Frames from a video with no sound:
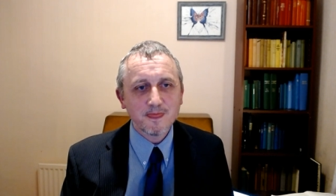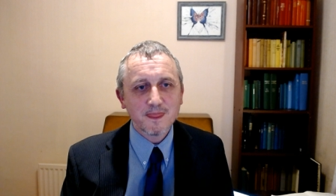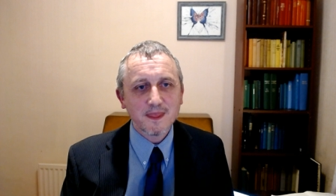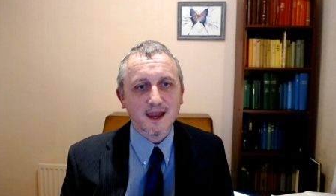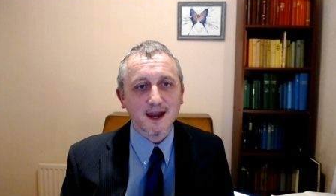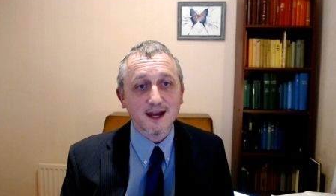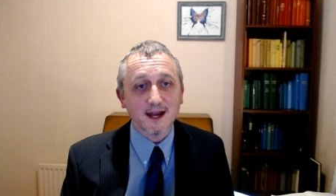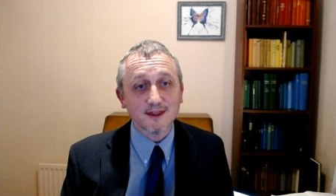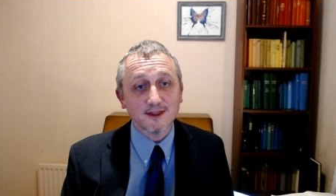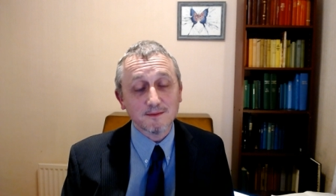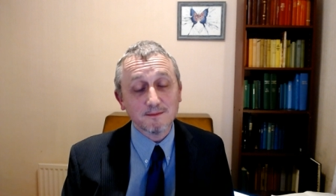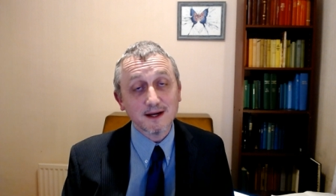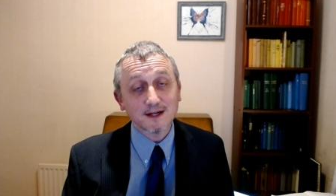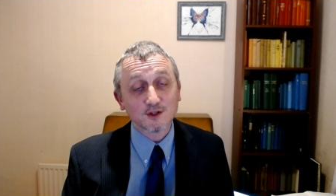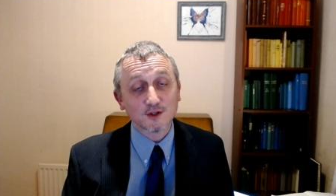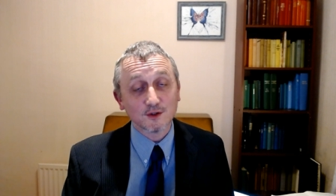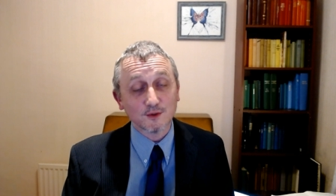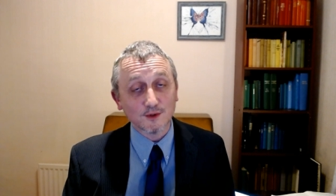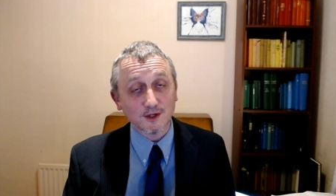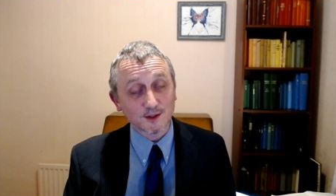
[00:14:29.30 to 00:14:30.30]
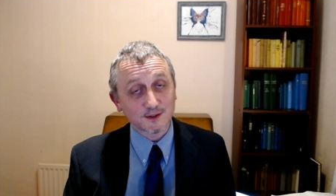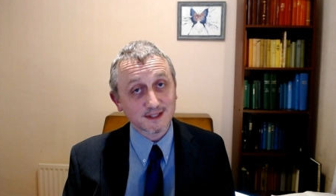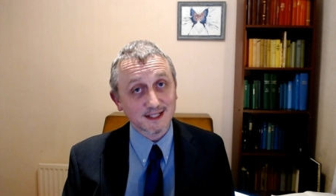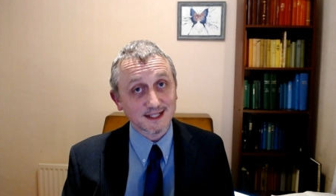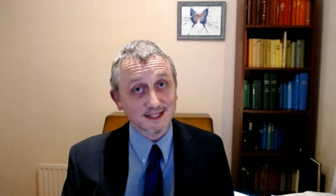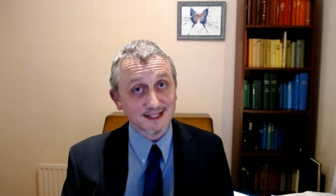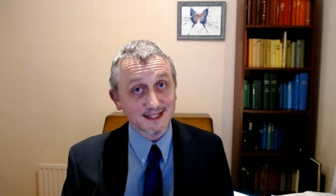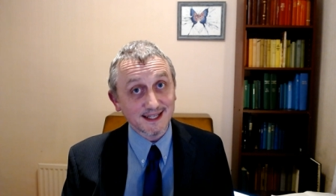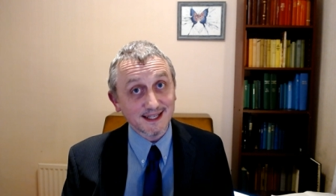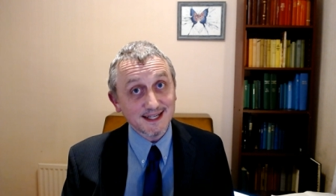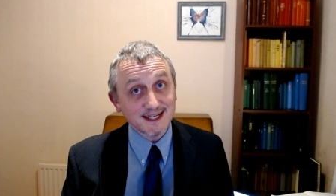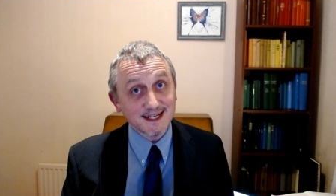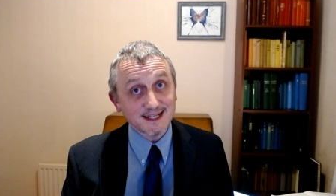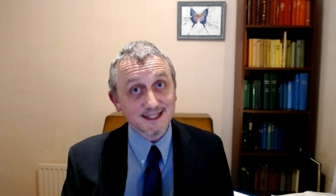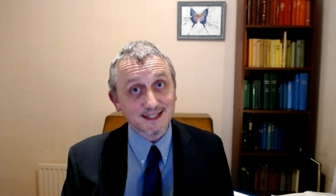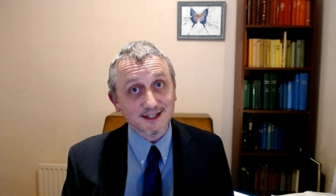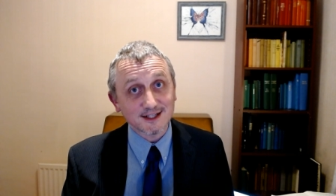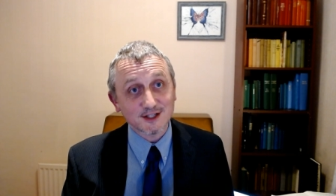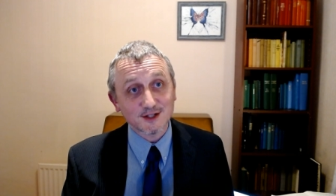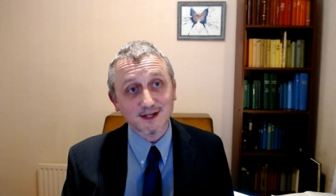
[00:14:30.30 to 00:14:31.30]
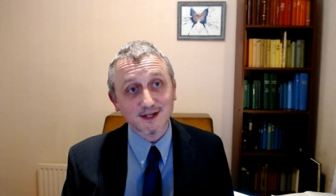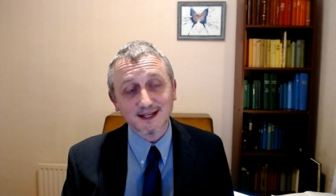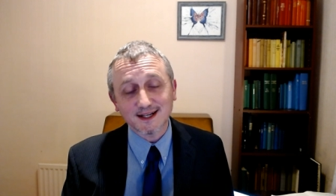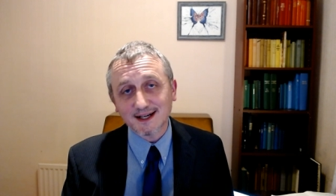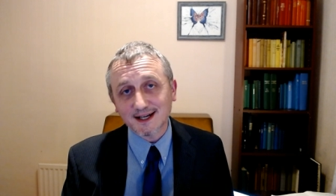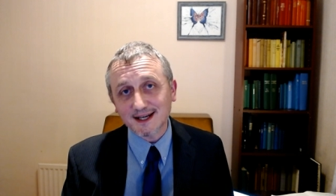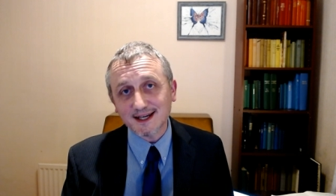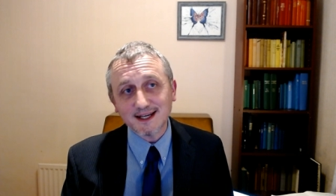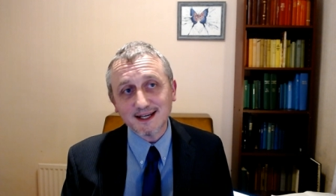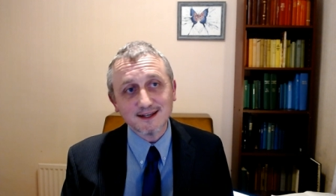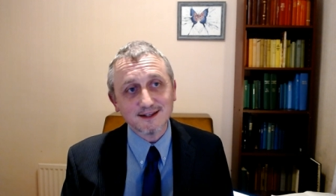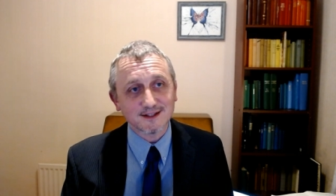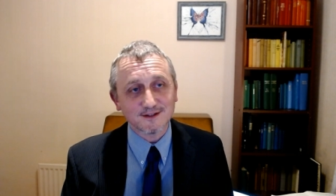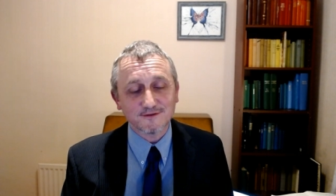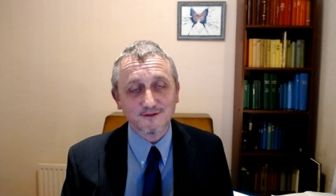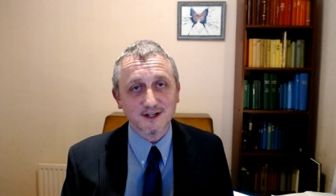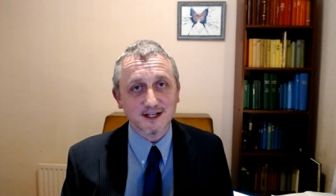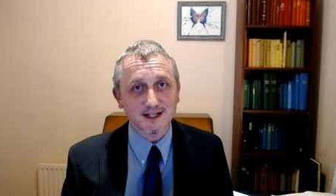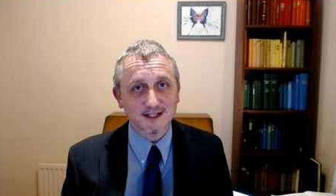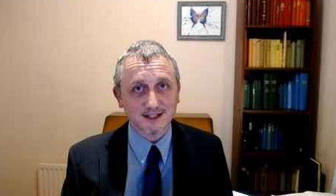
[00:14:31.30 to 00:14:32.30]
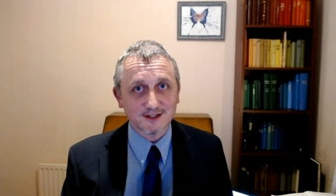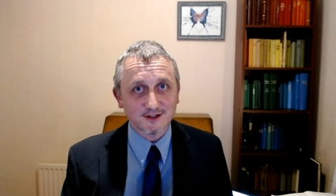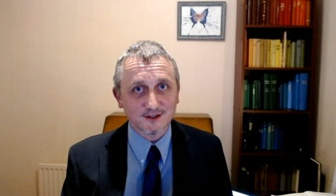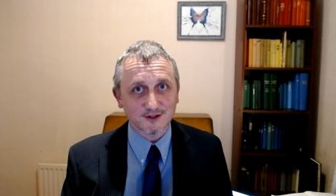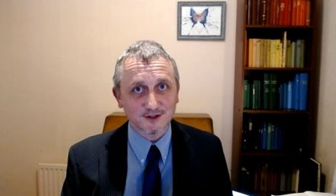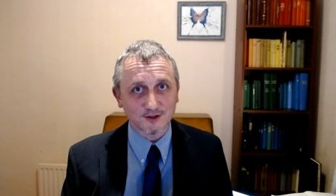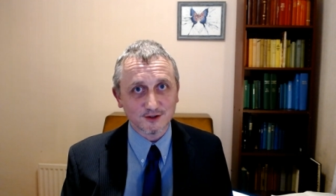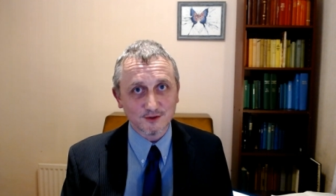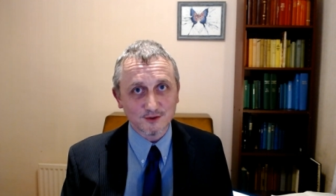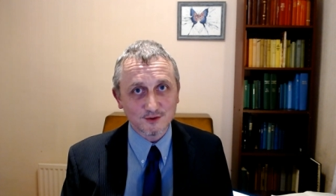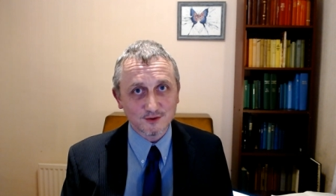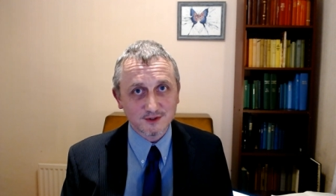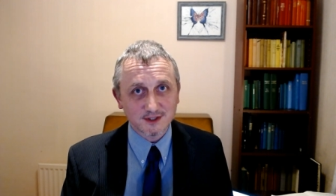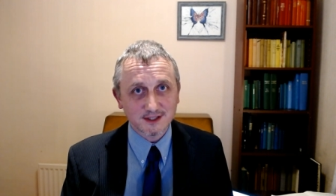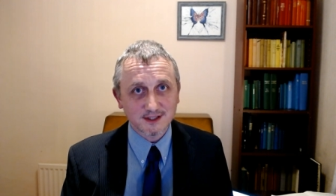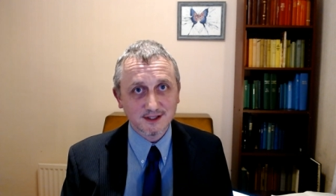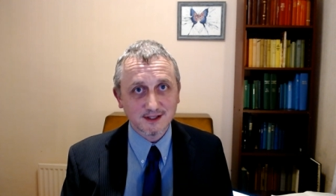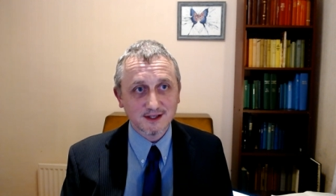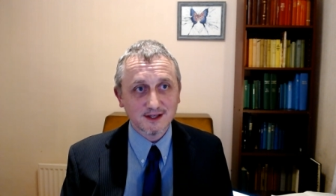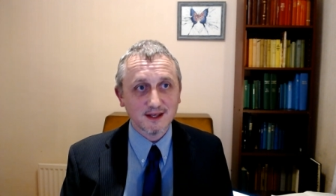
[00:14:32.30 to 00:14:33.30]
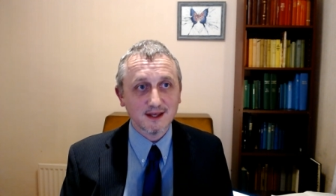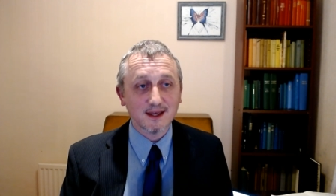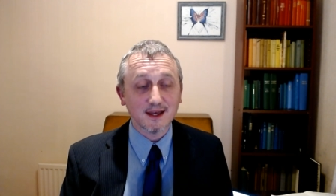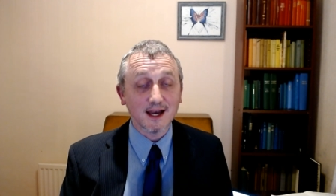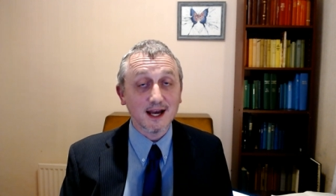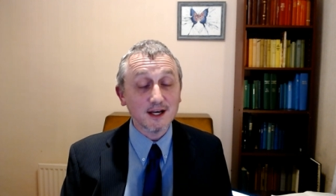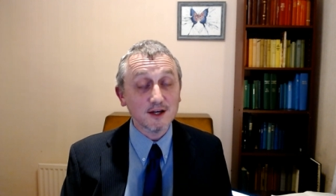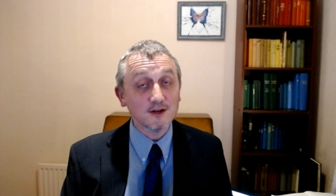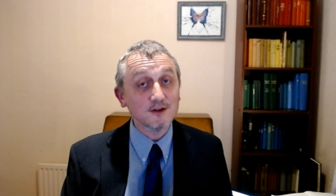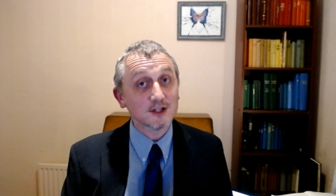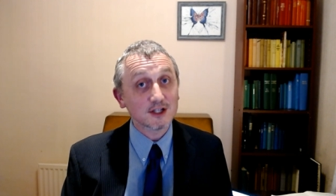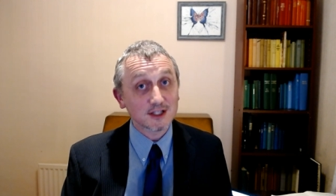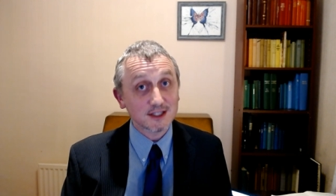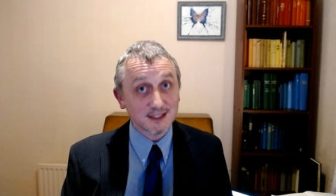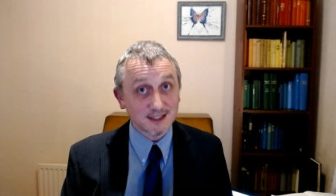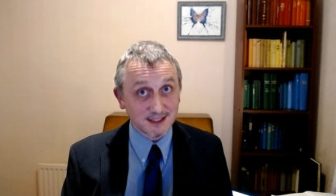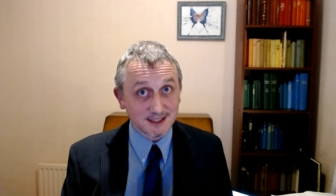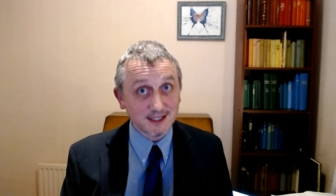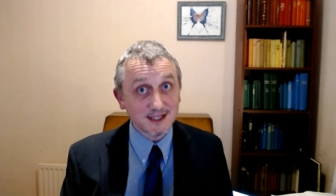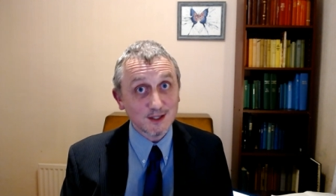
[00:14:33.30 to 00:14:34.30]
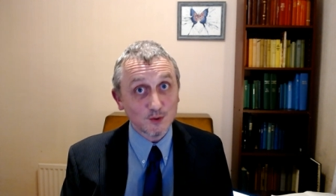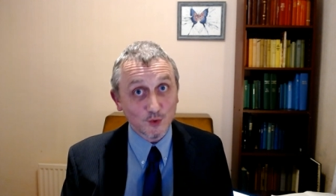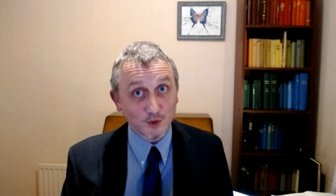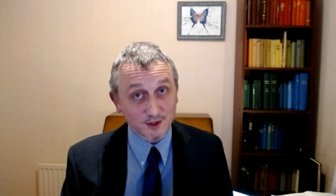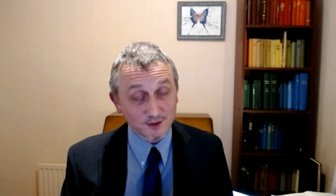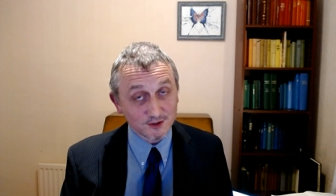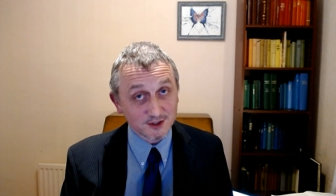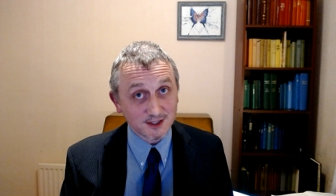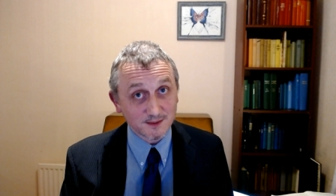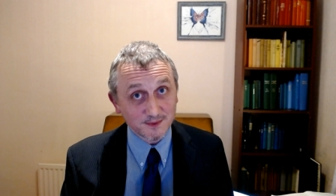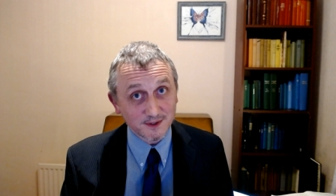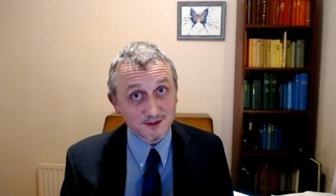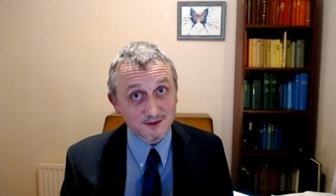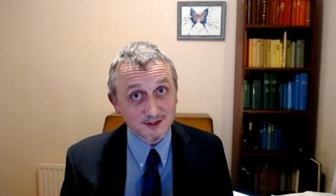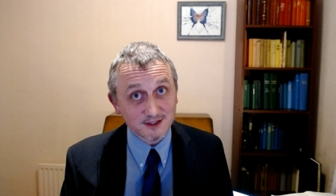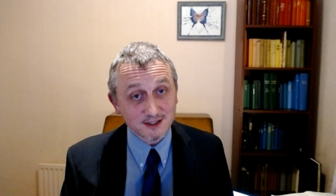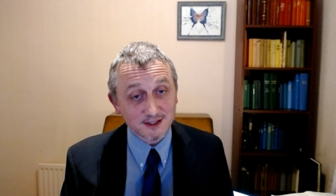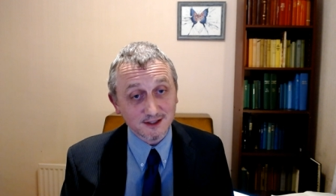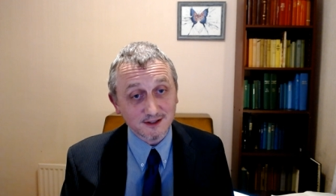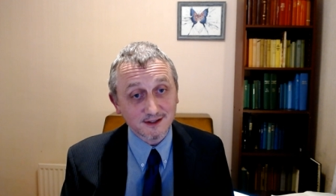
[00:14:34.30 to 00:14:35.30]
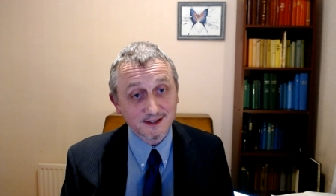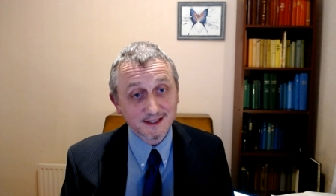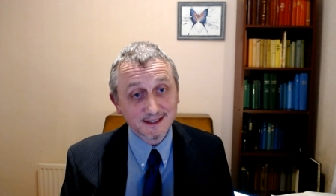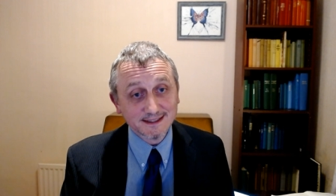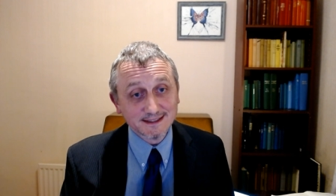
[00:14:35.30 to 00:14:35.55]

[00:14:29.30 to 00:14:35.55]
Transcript: And the metal work was actually easier because you had lathes and various other tools and you just did what you're supposed to.